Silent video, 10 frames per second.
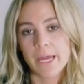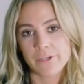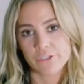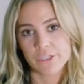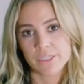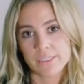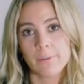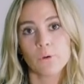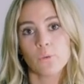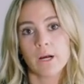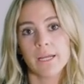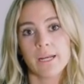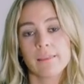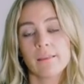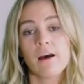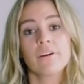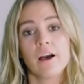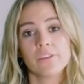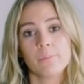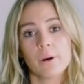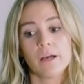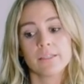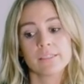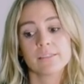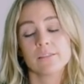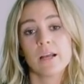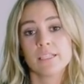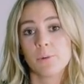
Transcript: pet insurance, number one. I love Healthy Paws. It's not